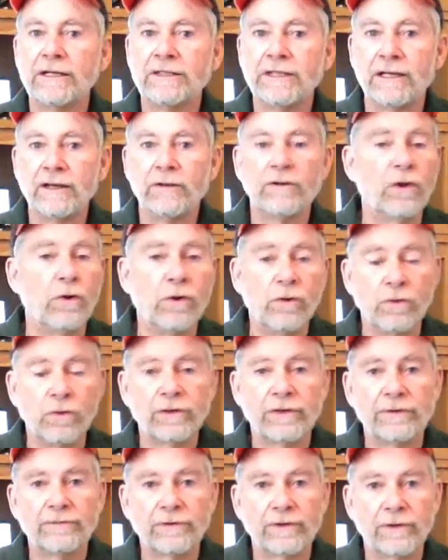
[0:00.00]
entail a
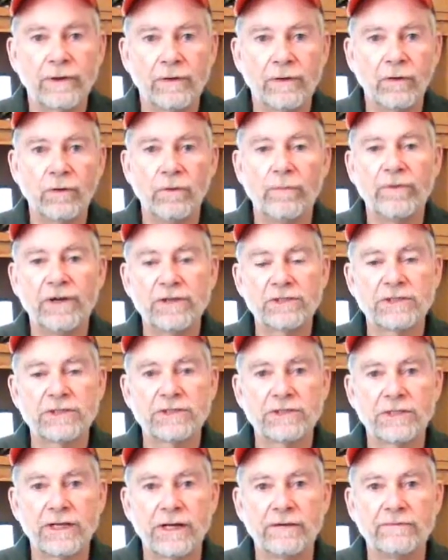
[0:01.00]
whole bunch of
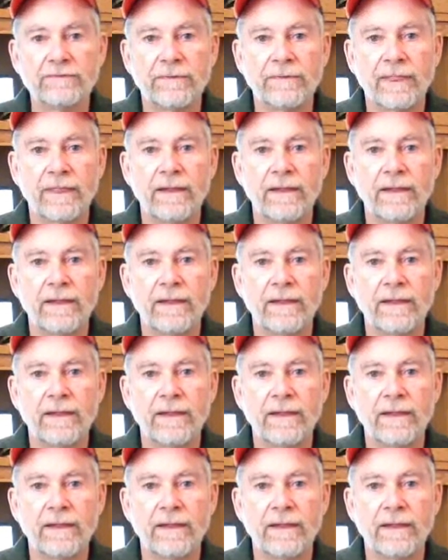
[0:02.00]
stuff.